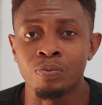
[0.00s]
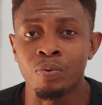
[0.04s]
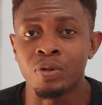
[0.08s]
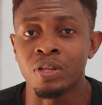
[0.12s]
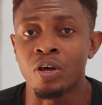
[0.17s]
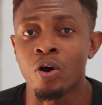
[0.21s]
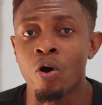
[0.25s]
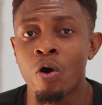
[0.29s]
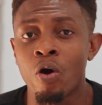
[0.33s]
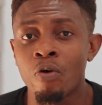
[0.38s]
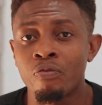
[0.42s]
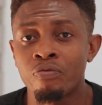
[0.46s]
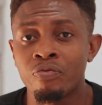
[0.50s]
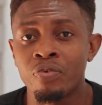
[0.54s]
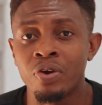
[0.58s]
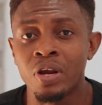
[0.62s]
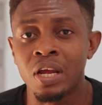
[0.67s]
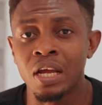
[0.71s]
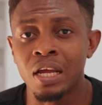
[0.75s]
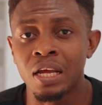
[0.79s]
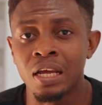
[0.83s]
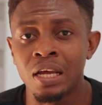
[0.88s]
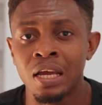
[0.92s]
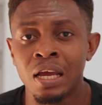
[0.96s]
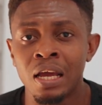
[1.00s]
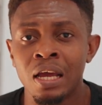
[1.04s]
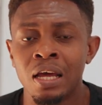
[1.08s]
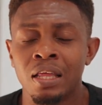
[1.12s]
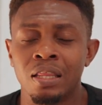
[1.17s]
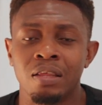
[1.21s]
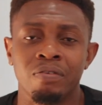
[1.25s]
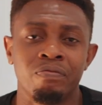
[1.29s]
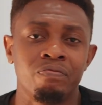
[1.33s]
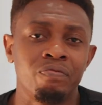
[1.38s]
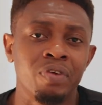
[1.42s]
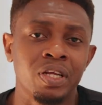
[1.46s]
what they're offering,
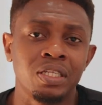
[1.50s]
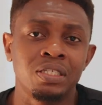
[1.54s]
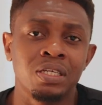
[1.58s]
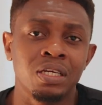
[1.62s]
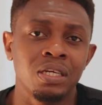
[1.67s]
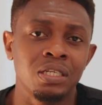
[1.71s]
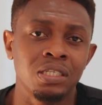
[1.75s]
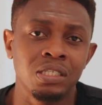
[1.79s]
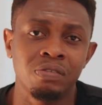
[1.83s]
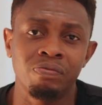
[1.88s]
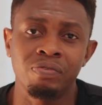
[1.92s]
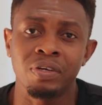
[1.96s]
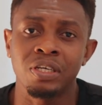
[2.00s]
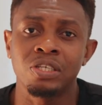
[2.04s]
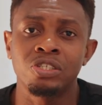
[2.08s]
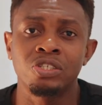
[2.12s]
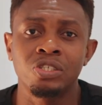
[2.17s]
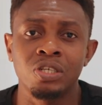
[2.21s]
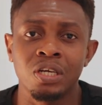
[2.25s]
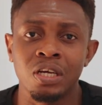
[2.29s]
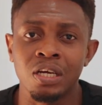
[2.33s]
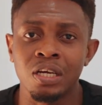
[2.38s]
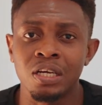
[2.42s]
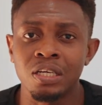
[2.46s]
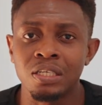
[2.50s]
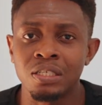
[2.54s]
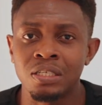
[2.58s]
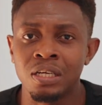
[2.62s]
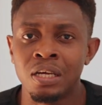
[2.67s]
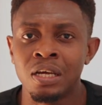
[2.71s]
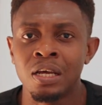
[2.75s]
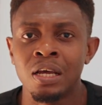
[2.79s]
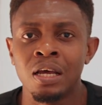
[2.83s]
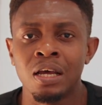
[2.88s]
the fittings, fixtures.